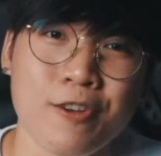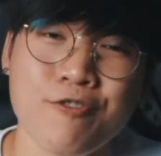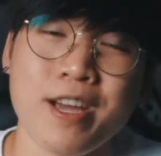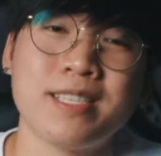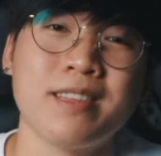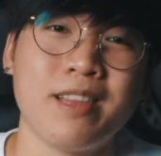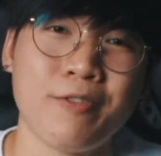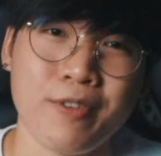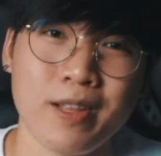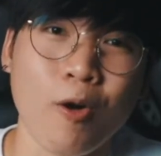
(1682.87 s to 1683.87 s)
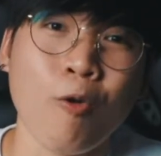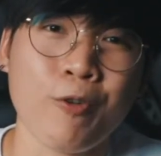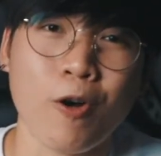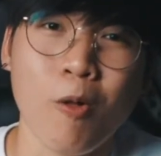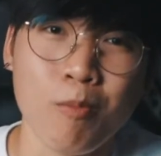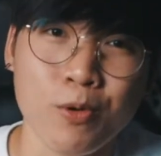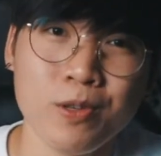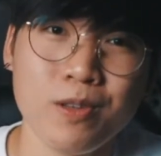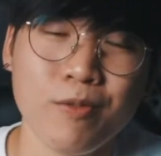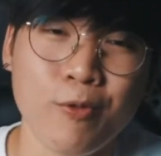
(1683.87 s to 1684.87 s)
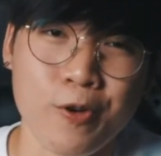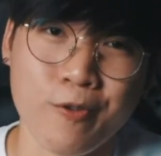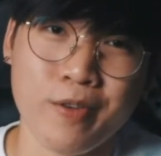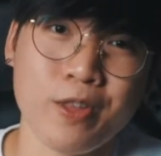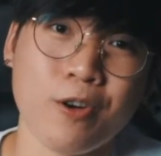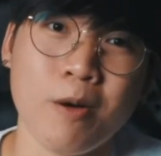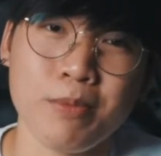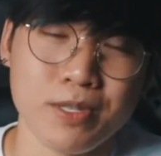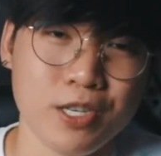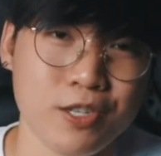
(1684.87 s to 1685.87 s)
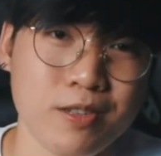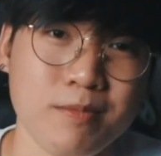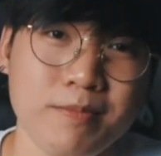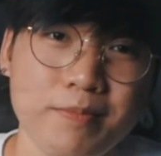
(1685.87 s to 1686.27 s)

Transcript: creates a different overall mood for your video composition.